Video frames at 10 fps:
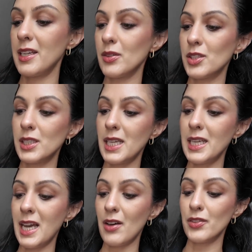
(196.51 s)
I'll just
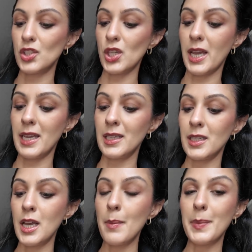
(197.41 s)
take out the chain
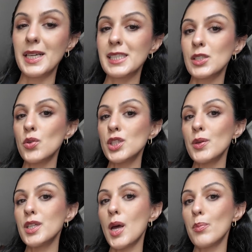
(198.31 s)
because there's also a
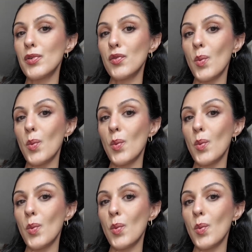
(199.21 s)
number of